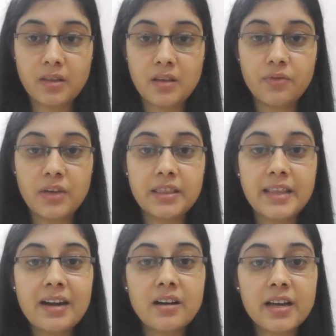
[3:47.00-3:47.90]
When
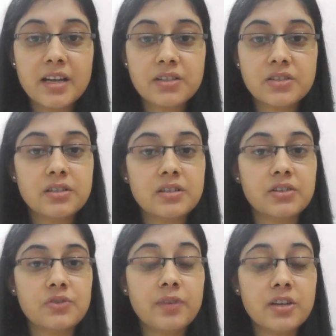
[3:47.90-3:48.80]
there is
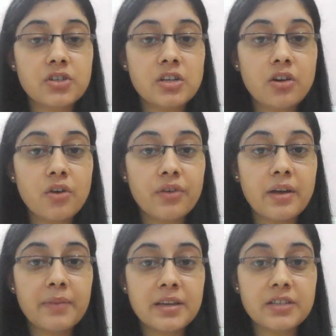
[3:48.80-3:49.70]
dysfunctioning of
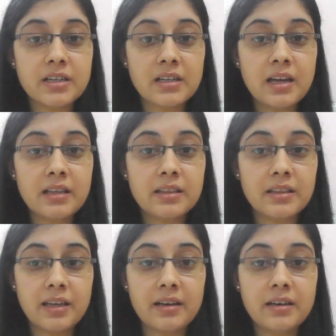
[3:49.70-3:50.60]
amygdala,
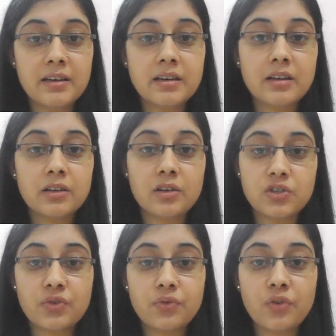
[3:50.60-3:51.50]
then
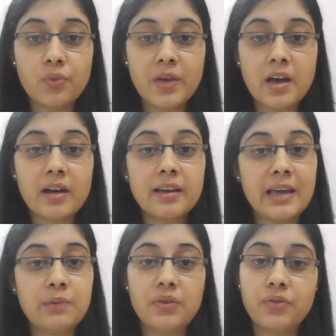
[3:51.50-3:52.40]
claustrophobia
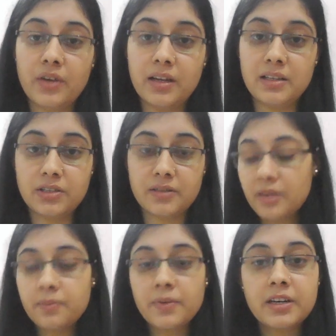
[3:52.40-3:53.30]
can be felt.
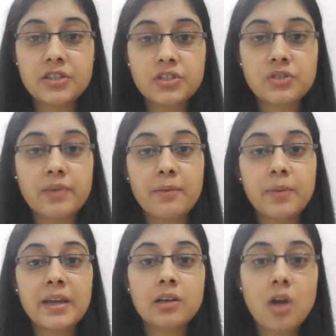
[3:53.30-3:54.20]
Being punished by
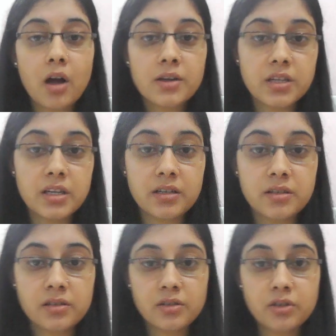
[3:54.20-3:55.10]
being locked in
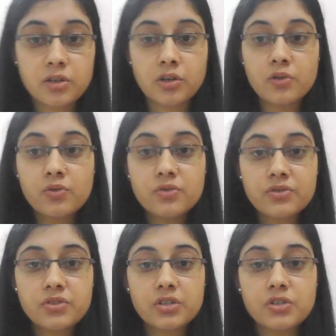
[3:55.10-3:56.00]
a
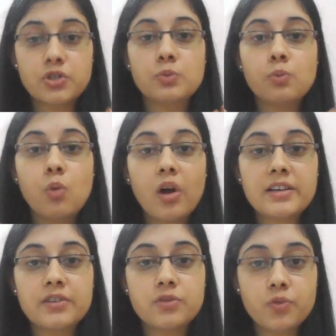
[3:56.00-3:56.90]
closed small
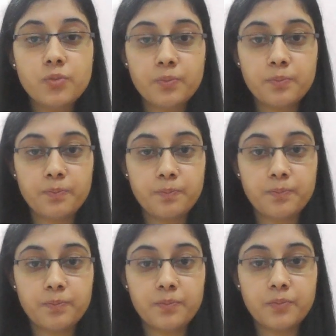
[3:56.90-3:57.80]
room.
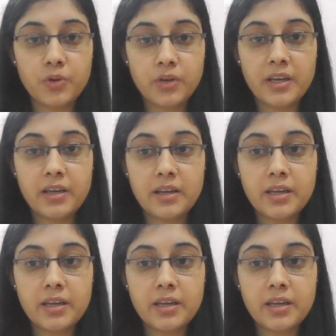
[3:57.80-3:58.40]
Okay.